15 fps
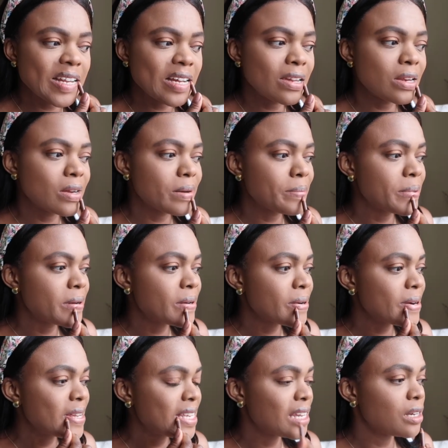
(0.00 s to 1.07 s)
You know, put
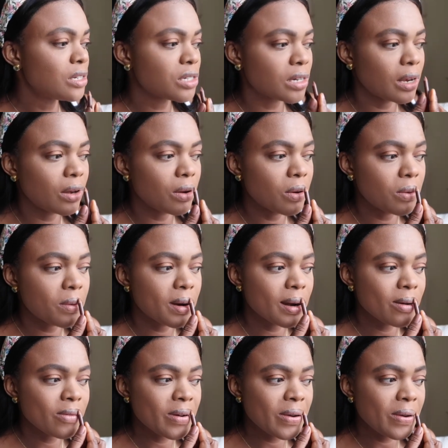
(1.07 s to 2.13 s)
your attention, you know,
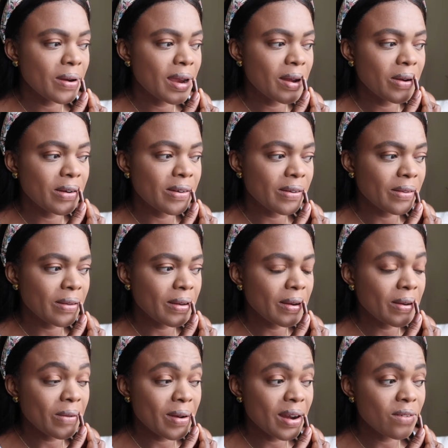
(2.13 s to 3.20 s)
whatever your energy is,
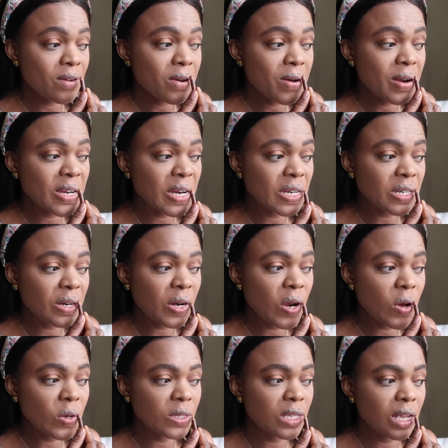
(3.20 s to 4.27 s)
whenever your attention
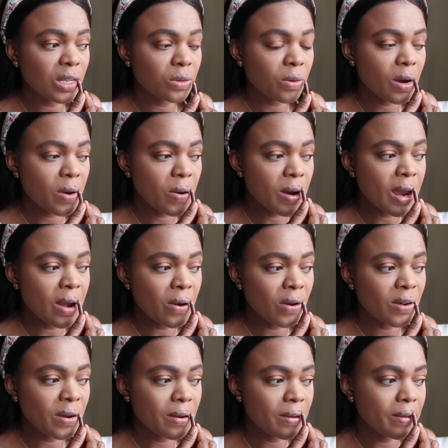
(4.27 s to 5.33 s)
goes, that's where your
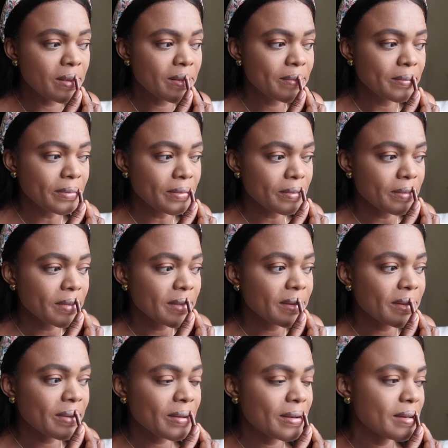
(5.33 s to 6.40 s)
energy goes.
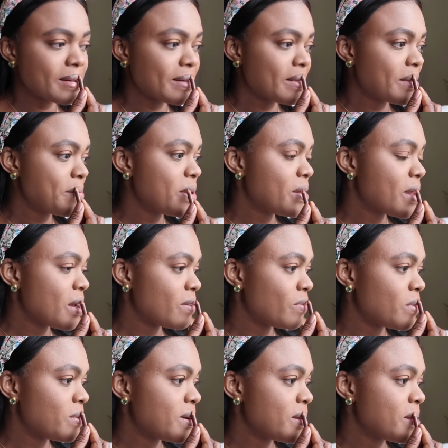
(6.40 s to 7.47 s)
So you have to be
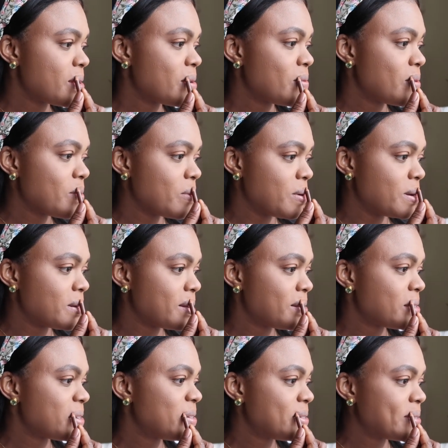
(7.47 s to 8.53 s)
careful what you're giving your
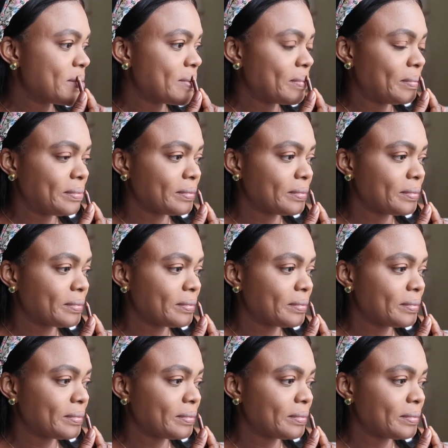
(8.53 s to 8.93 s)
attention to.